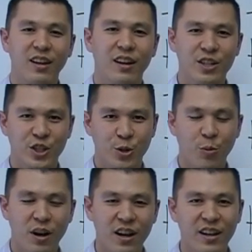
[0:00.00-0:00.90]
A
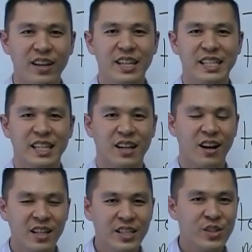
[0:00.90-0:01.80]
schwa is an
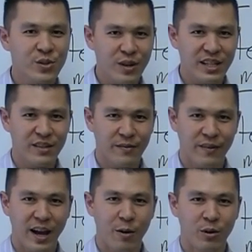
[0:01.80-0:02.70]
unstressed
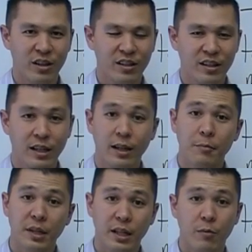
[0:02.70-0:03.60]
vowel,
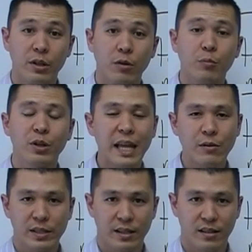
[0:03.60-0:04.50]
meaning we don't
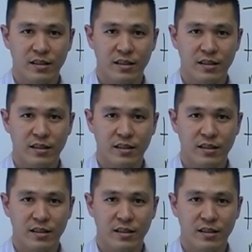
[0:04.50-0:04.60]
pronounce it.